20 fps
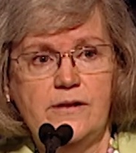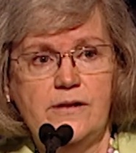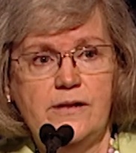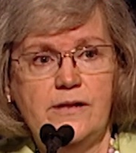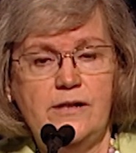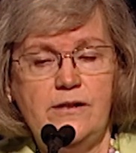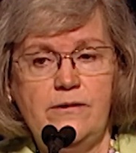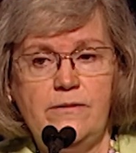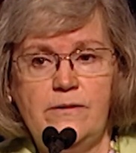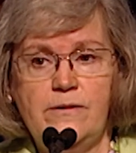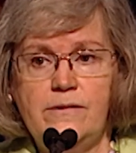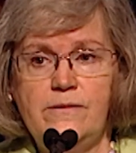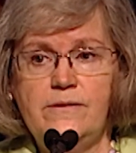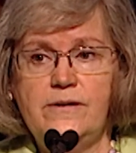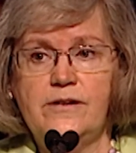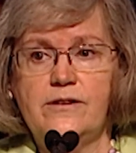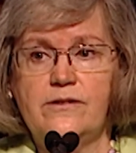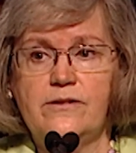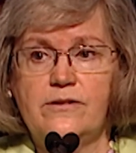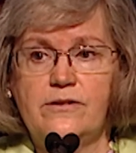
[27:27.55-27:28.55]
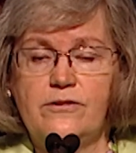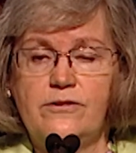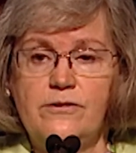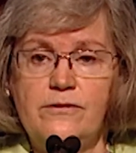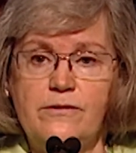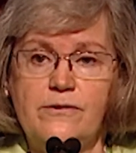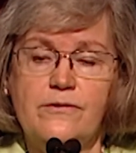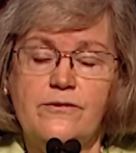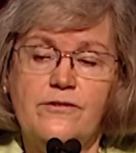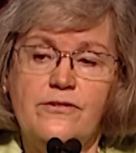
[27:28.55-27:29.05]
and you owe it to
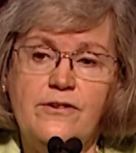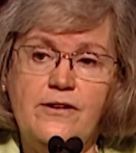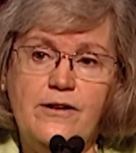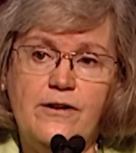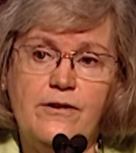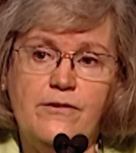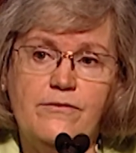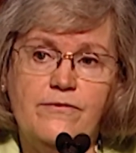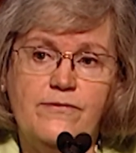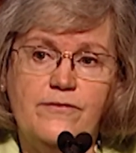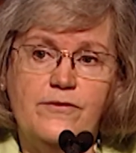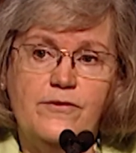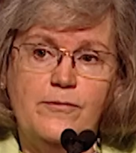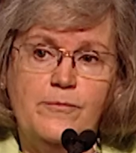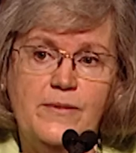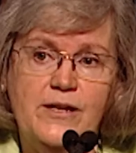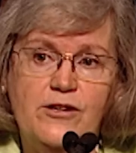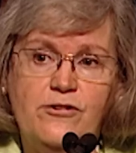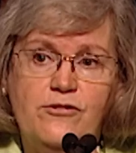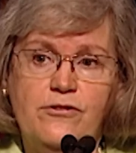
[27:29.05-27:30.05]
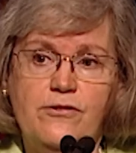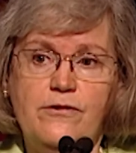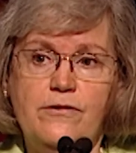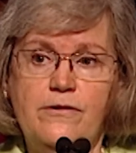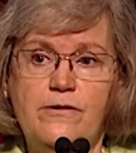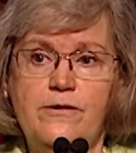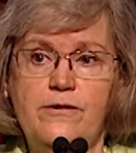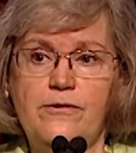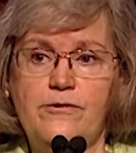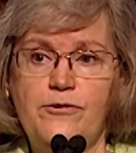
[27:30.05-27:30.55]
yourself to make
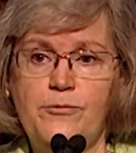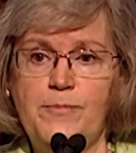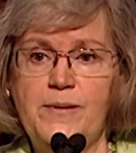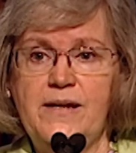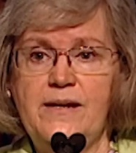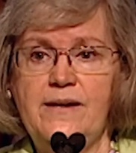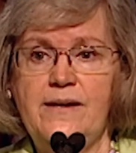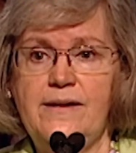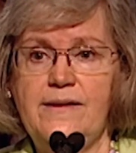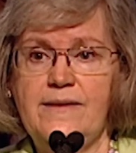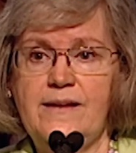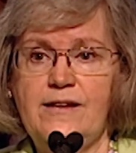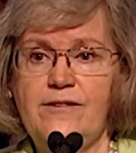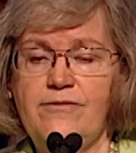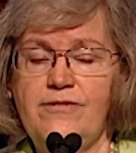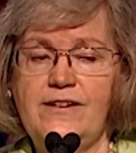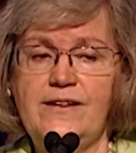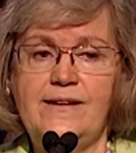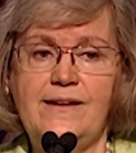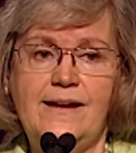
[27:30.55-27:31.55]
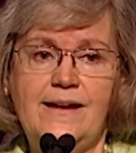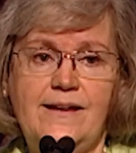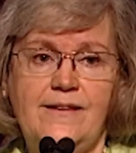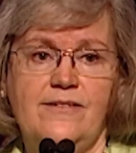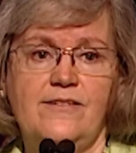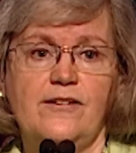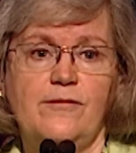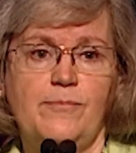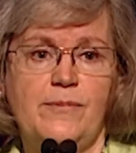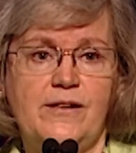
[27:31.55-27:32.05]
sure you're spending that
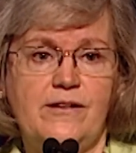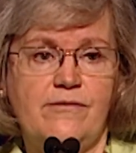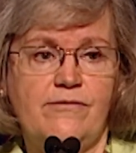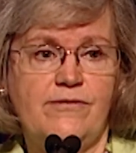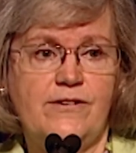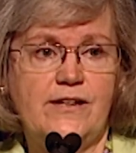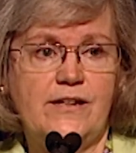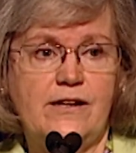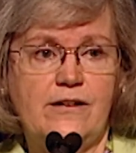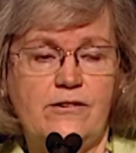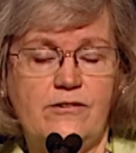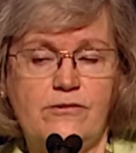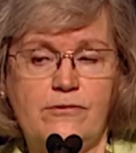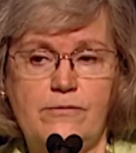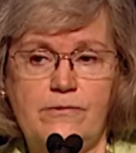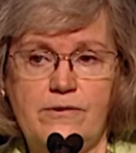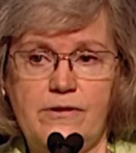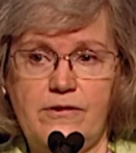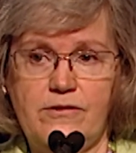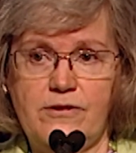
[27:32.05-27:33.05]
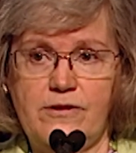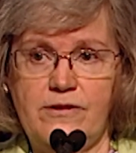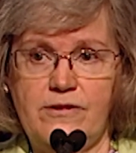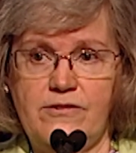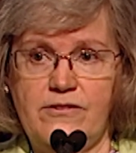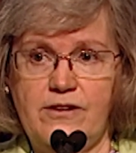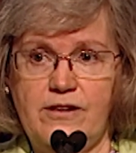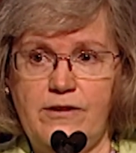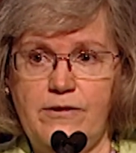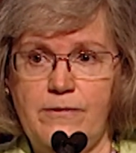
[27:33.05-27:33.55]
fantastic benefit at a school that's going to
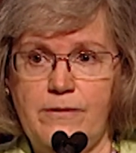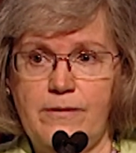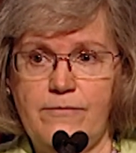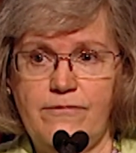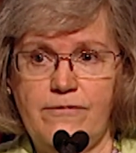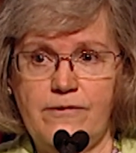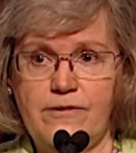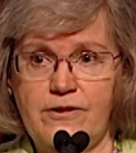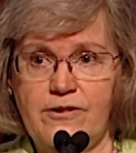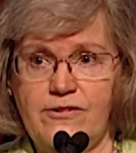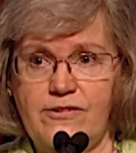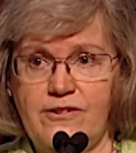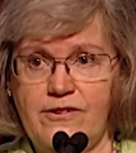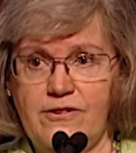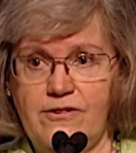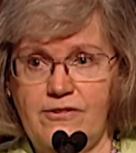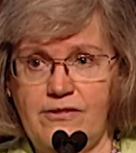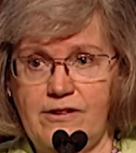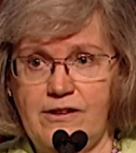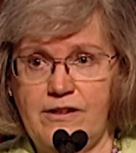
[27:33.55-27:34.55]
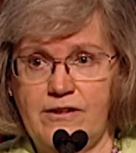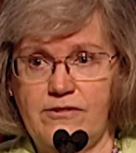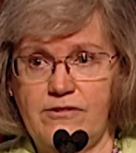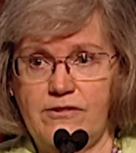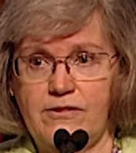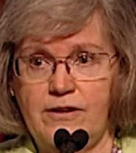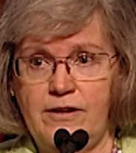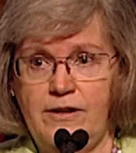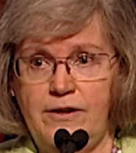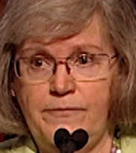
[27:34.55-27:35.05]
set you up for
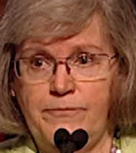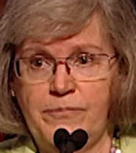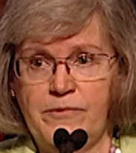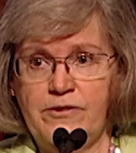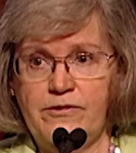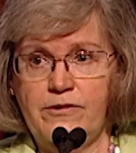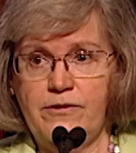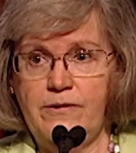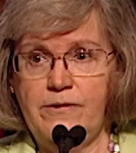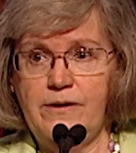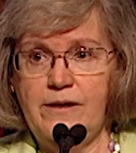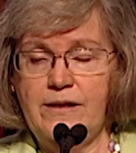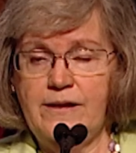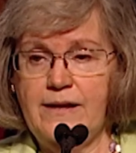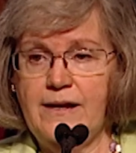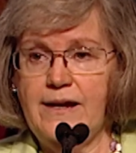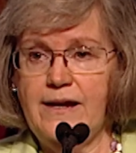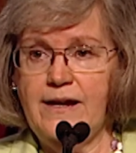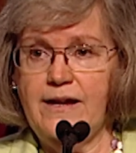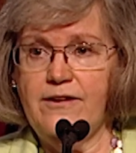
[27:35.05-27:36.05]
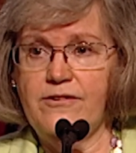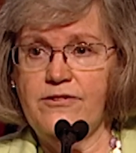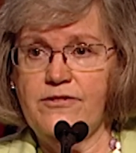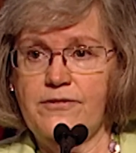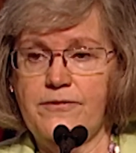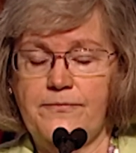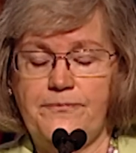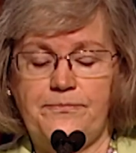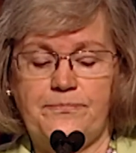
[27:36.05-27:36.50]
success. So you need to ask,